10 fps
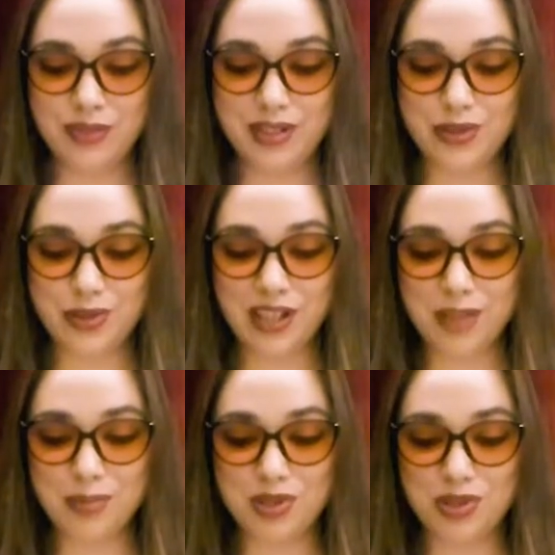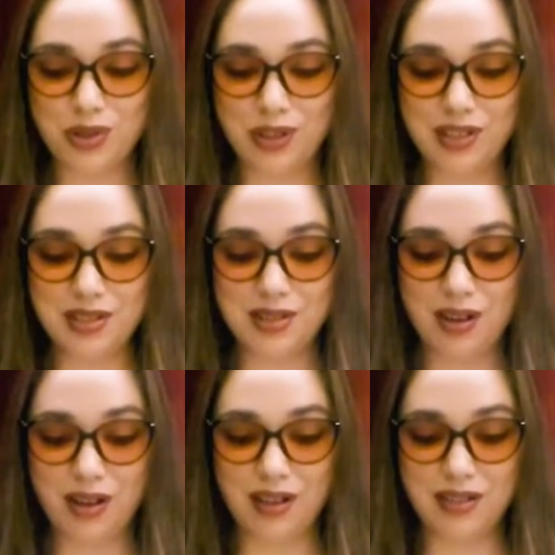struck up a sturdy
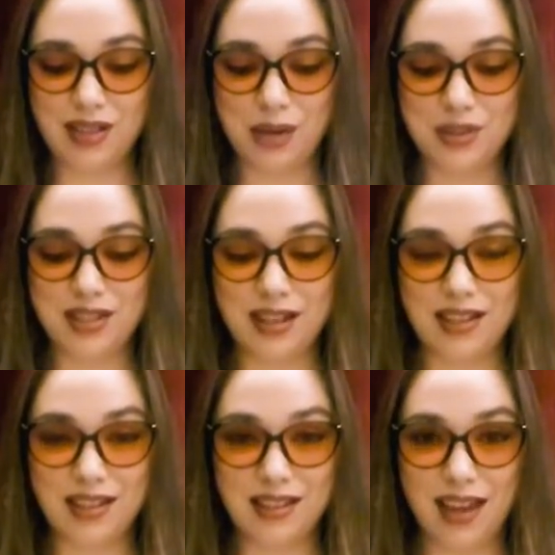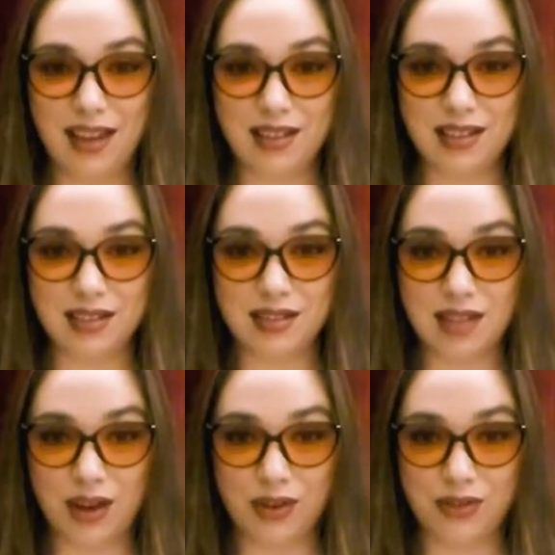song that was like a gale in itself.